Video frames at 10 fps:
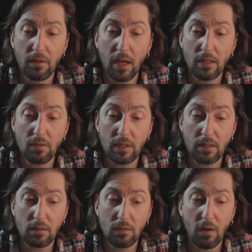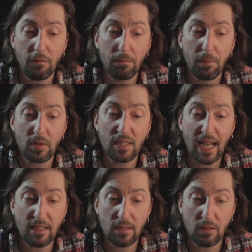nitrate of
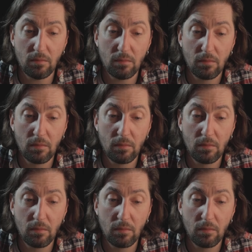potassium,